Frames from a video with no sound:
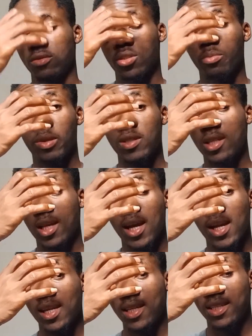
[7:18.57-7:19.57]

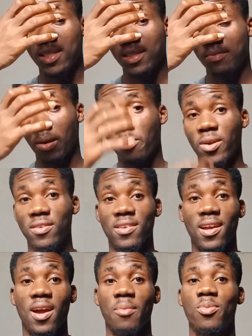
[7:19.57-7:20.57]
basically my
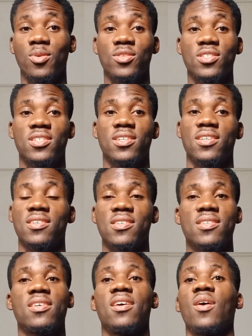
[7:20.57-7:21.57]
practical approach
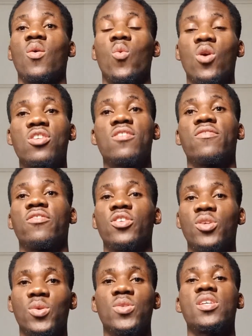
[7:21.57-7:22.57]
is watching
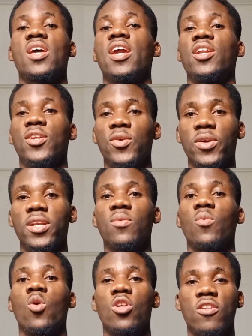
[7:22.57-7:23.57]
videos and doing.
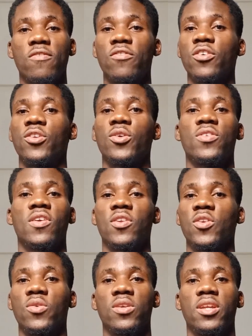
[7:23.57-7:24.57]

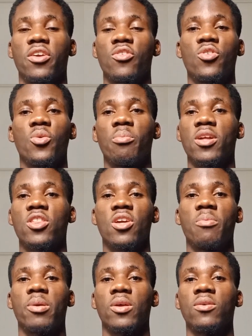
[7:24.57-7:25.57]
There is no
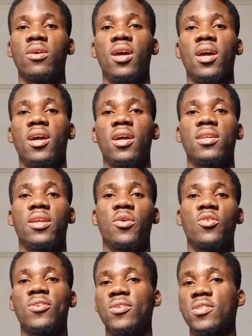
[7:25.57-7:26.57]
magic pill, there
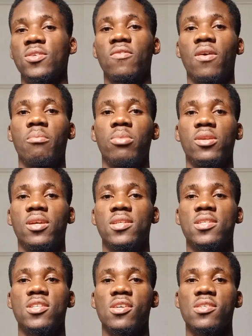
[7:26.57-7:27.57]
is no silver
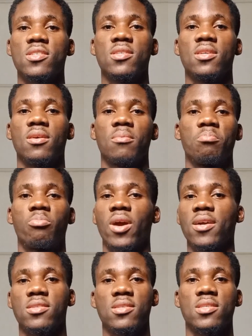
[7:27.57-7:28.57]
bullet, just
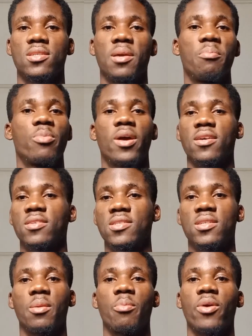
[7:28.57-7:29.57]
practicing and
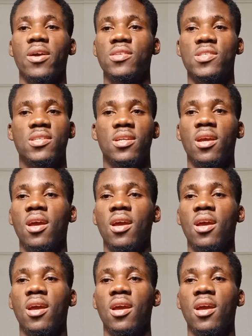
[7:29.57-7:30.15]
practicing and practicing.